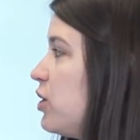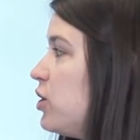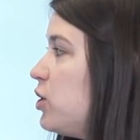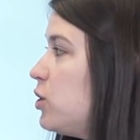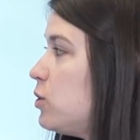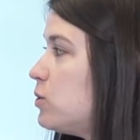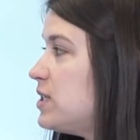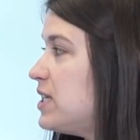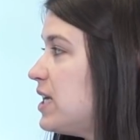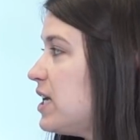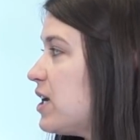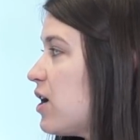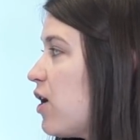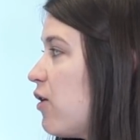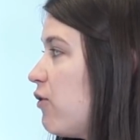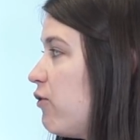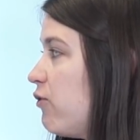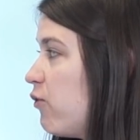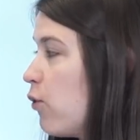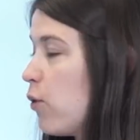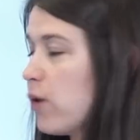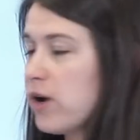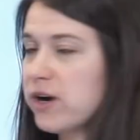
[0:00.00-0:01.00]
using a
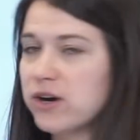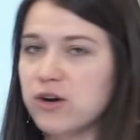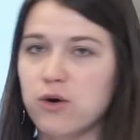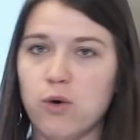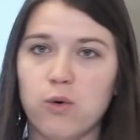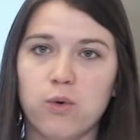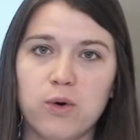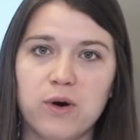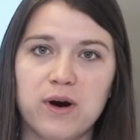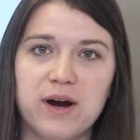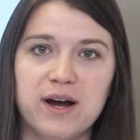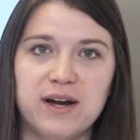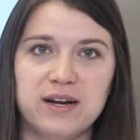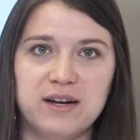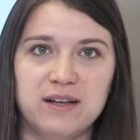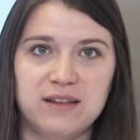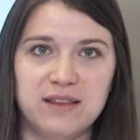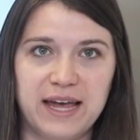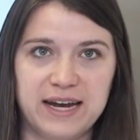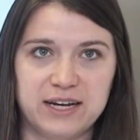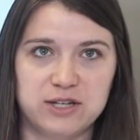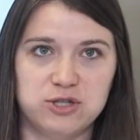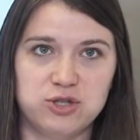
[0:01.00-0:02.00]
fork or an
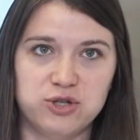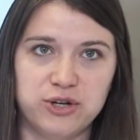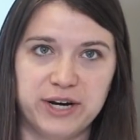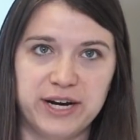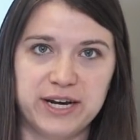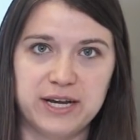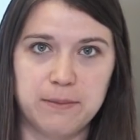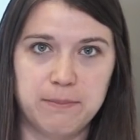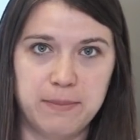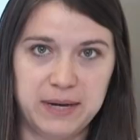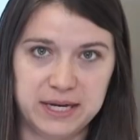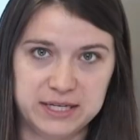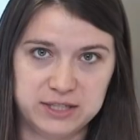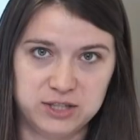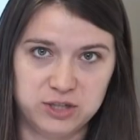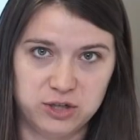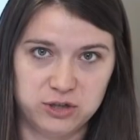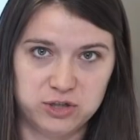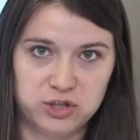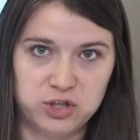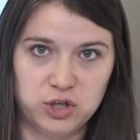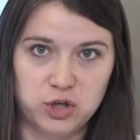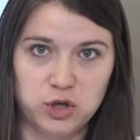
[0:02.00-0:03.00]
electric
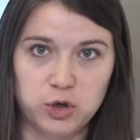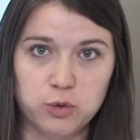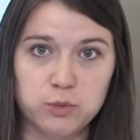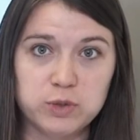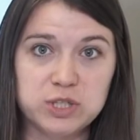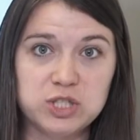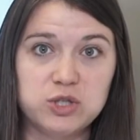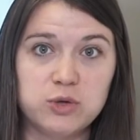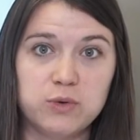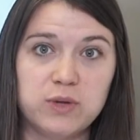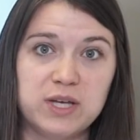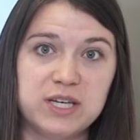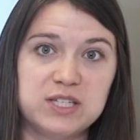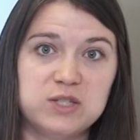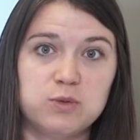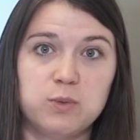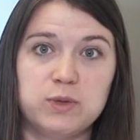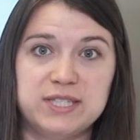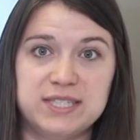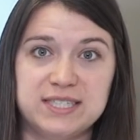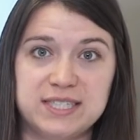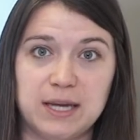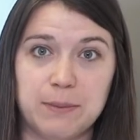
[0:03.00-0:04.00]
mixer. So you would do this
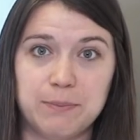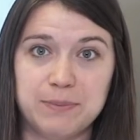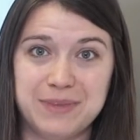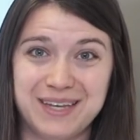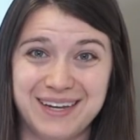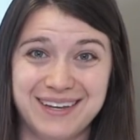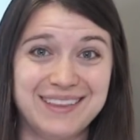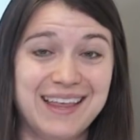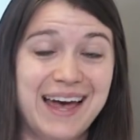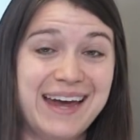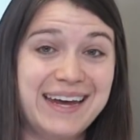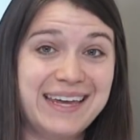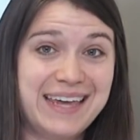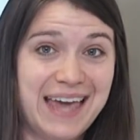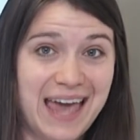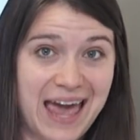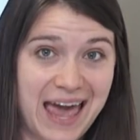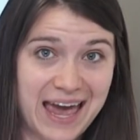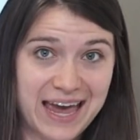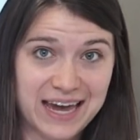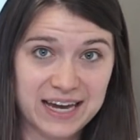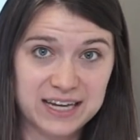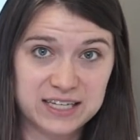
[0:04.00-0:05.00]
with something like
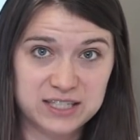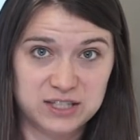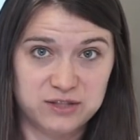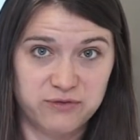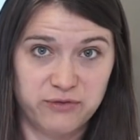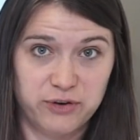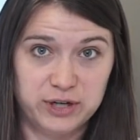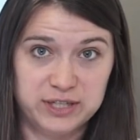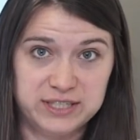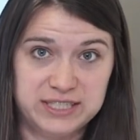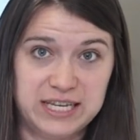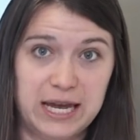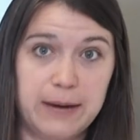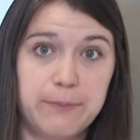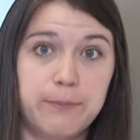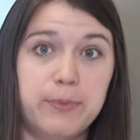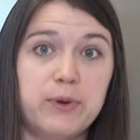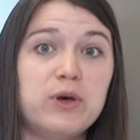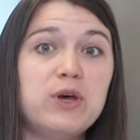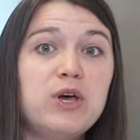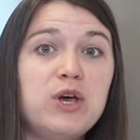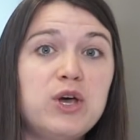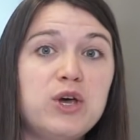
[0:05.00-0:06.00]
eggs, for
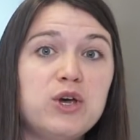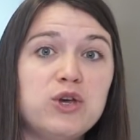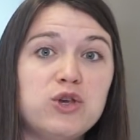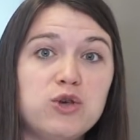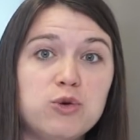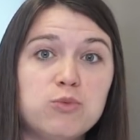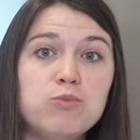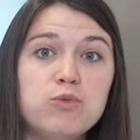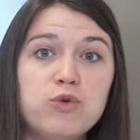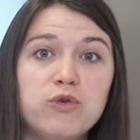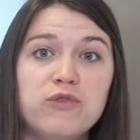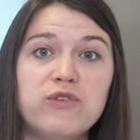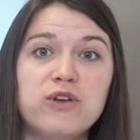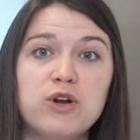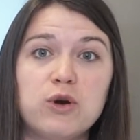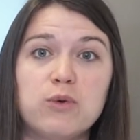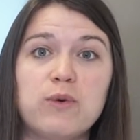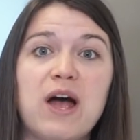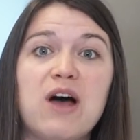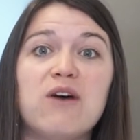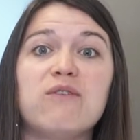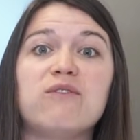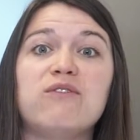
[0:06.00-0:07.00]
example. You move it
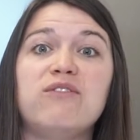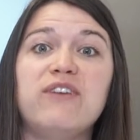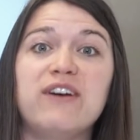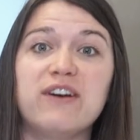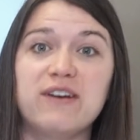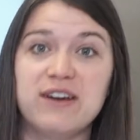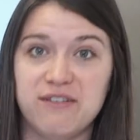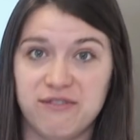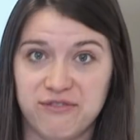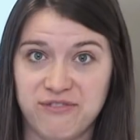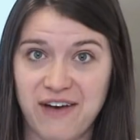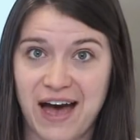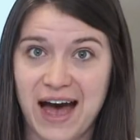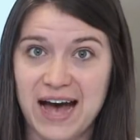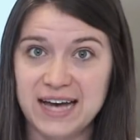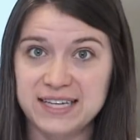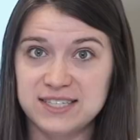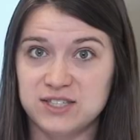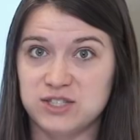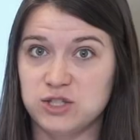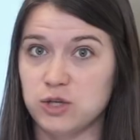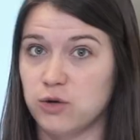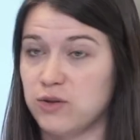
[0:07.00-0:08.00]
around very
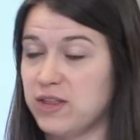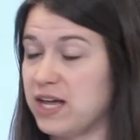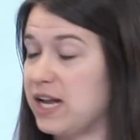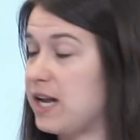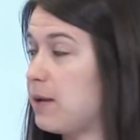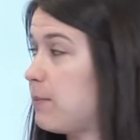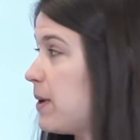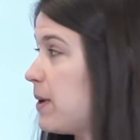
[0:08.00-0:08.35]
fast so that it